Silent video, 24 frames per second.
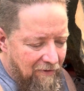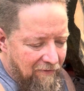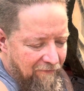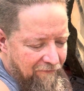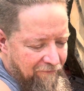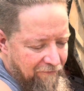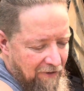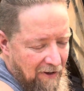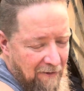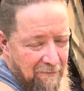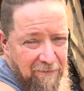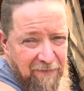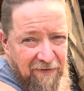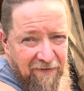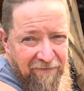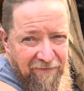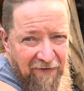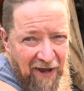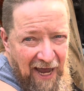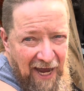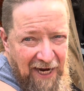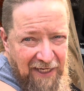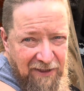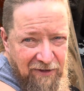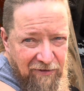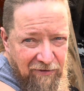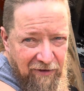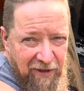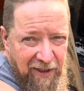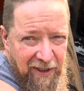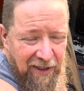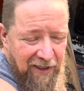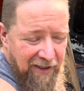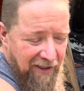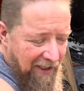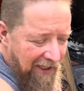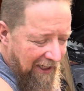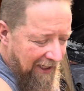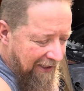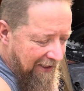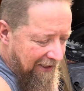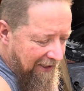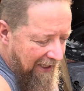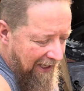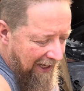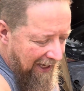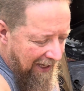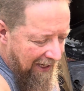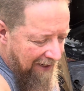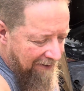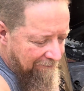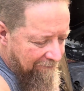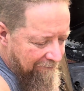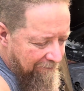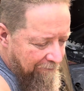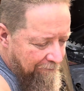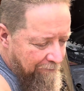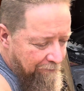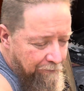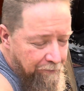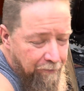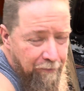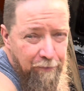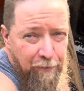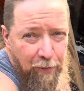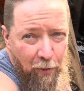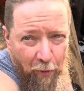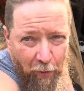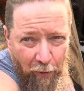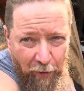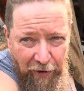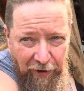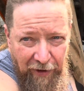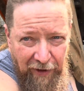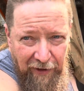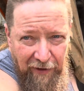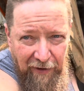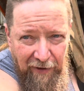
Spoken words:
from the factory, it came ported.